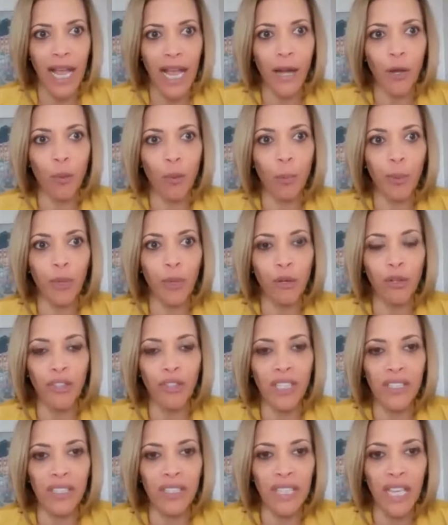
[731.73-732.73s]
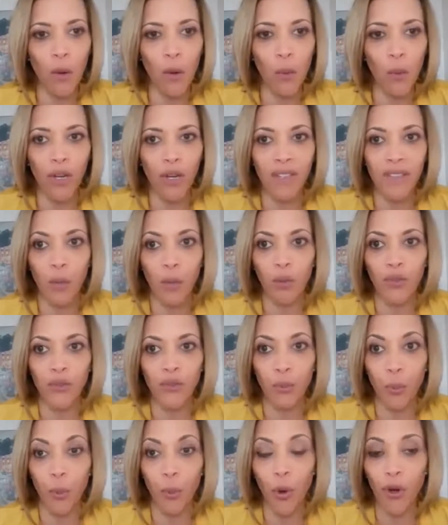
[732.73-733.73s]
How to build these networks that will
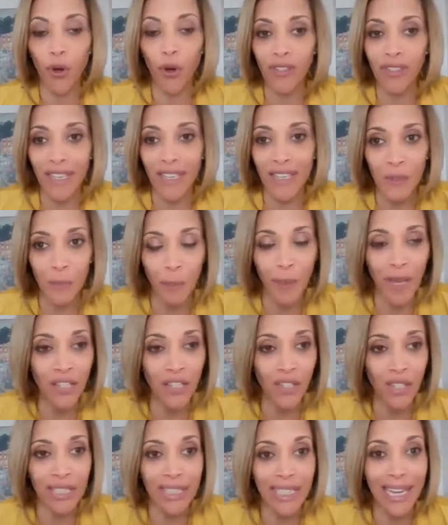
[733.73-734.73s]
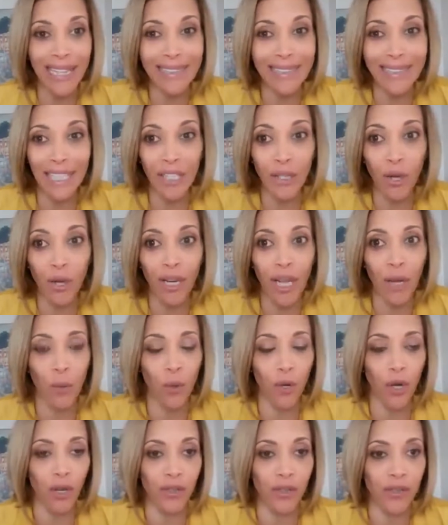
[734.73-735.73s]
support us, especially Latino
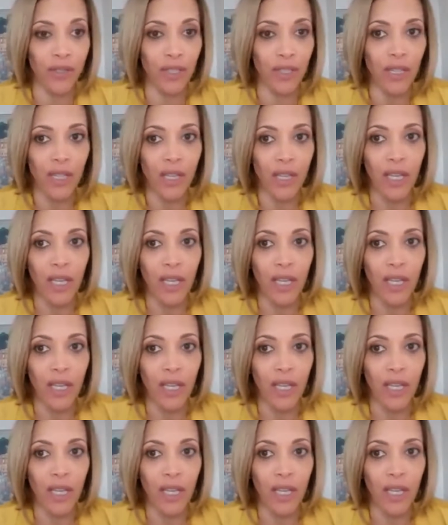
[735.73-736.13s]
networks.